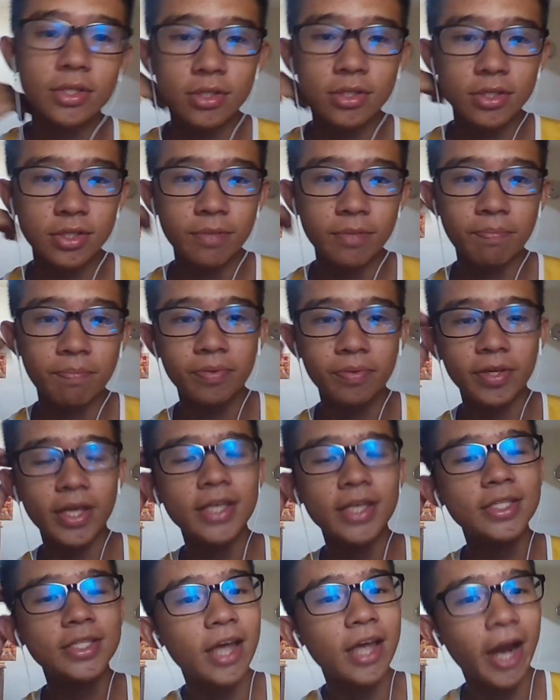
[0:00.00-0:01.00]
the
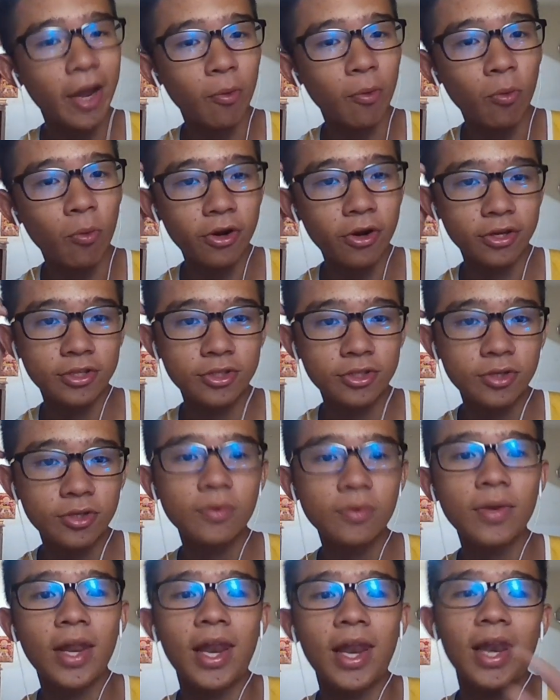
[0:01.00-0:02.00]
place that I worked
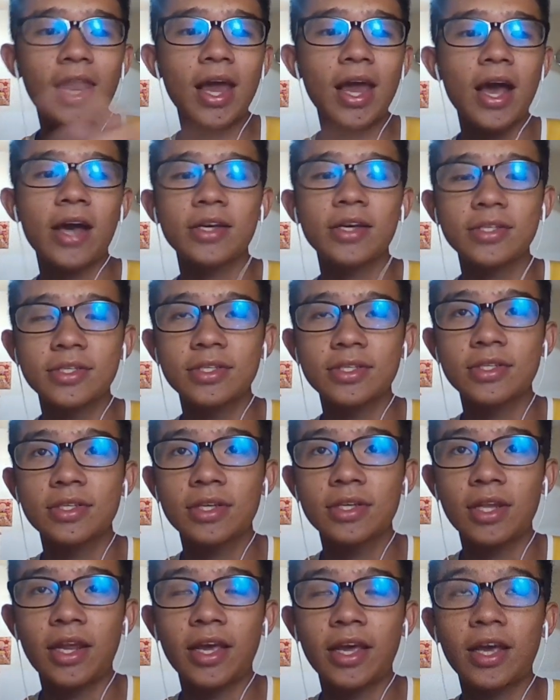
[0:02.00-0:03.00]
to last.
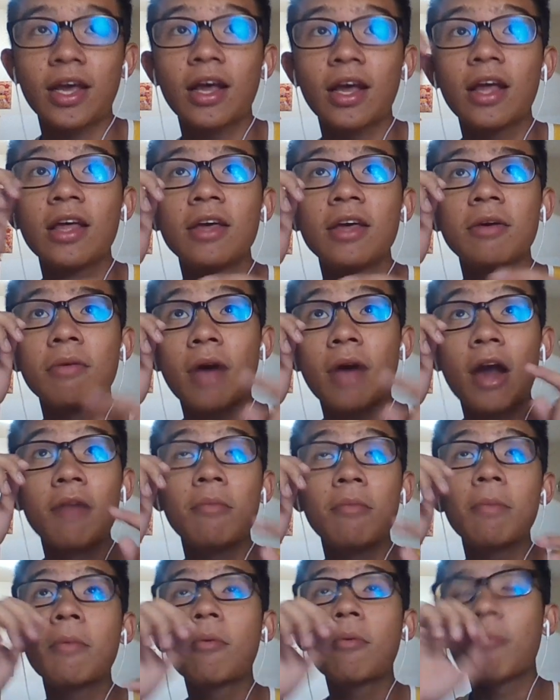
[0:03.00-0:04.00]
Like, I
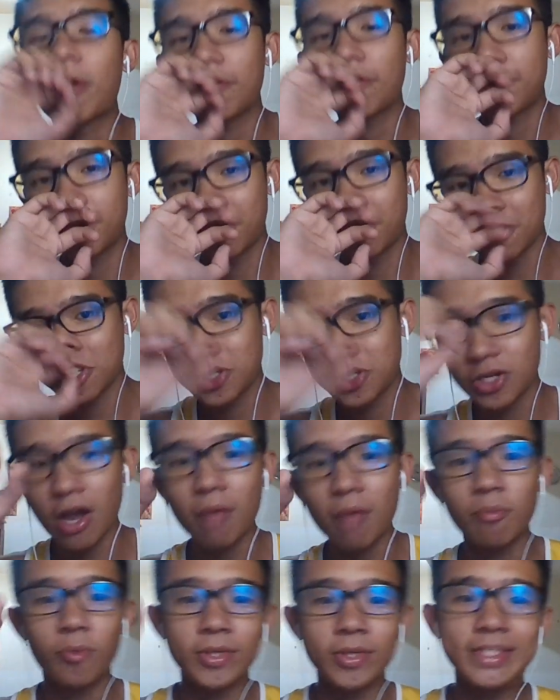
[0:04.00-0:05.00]
remember my first
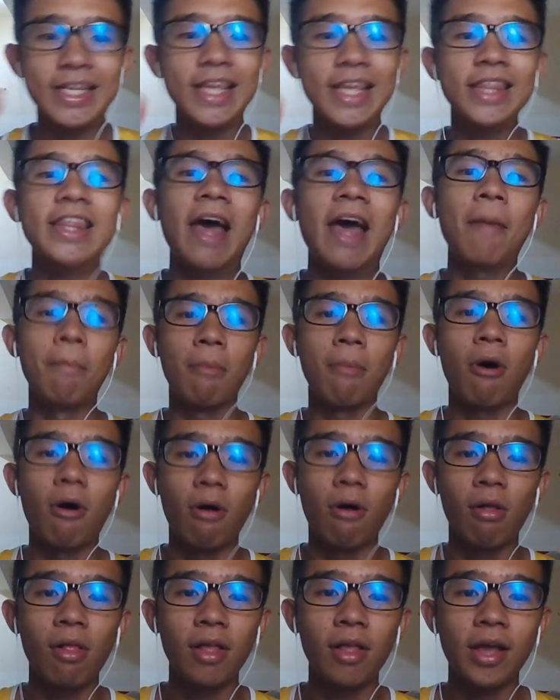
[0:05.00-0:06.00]
job was in that
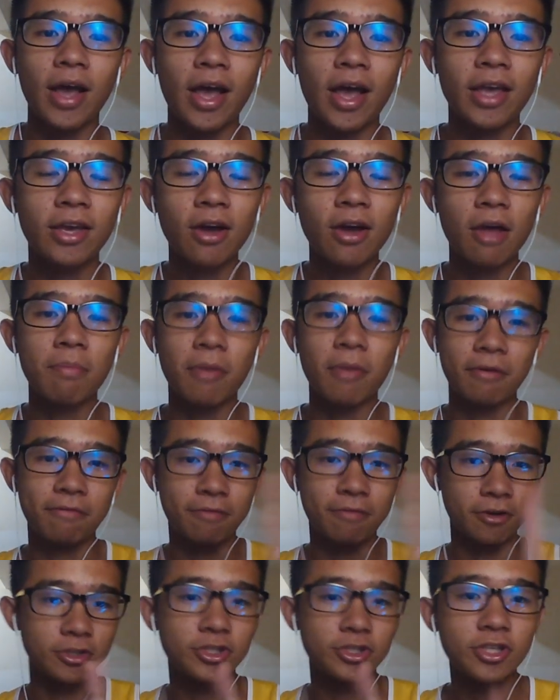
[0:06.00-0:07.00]
mall. I got my
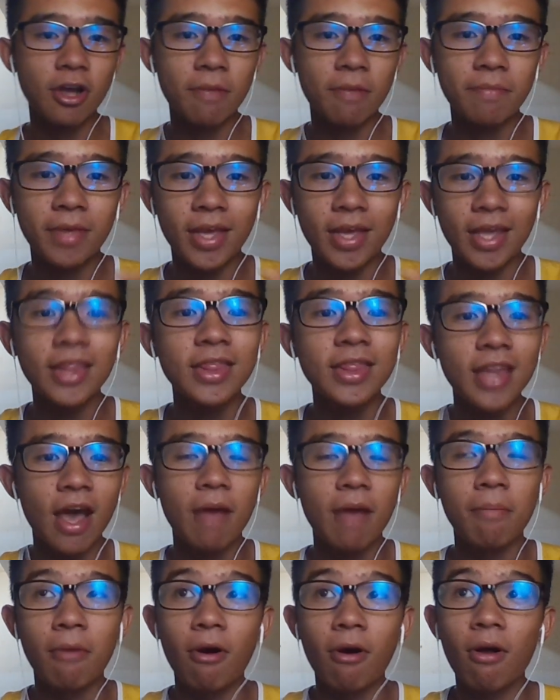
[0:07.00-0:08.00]
first job in that
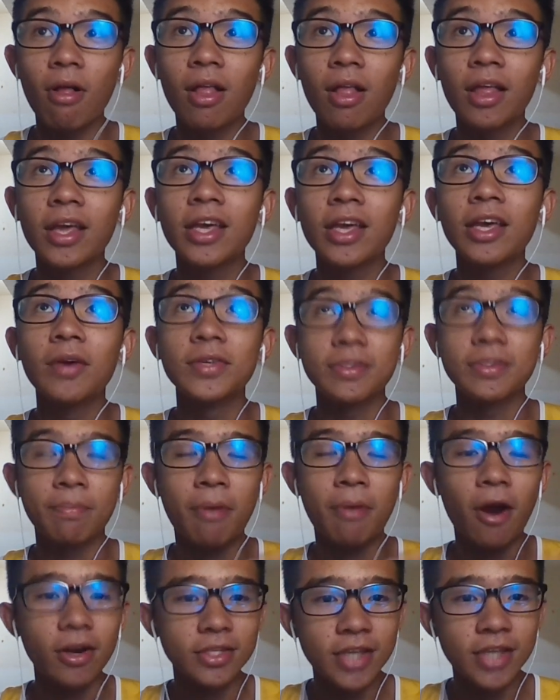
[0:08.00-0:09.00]
mall. It was a
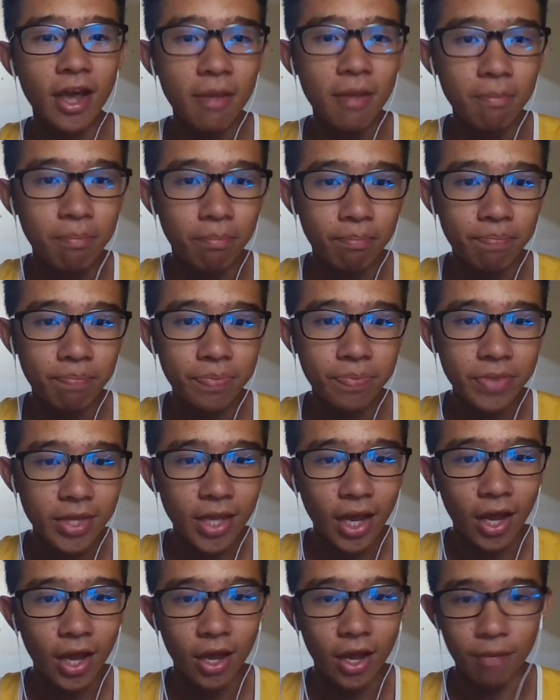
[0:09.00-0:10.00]
part-time
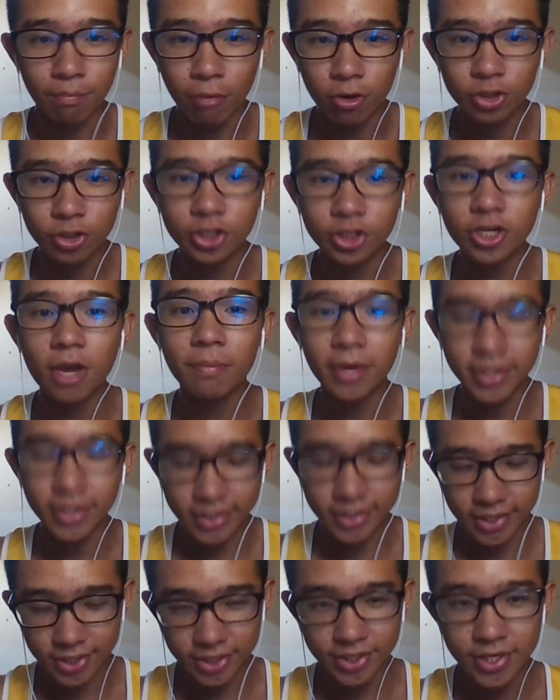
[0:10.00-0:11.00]
bookshop
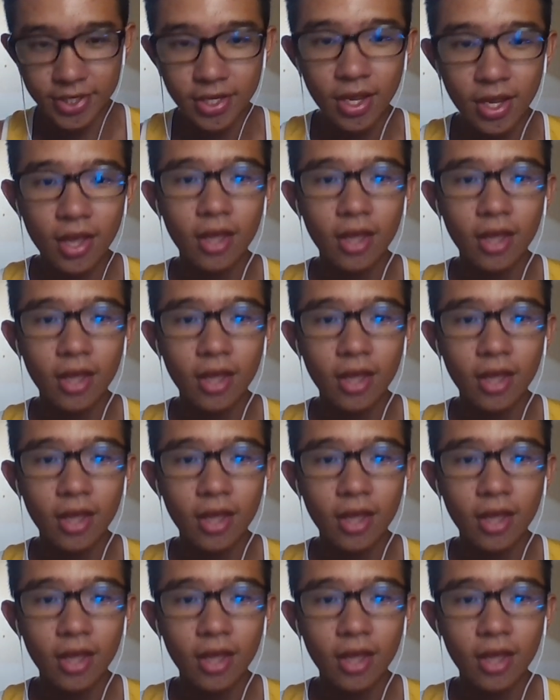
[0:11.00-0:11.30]
assistant,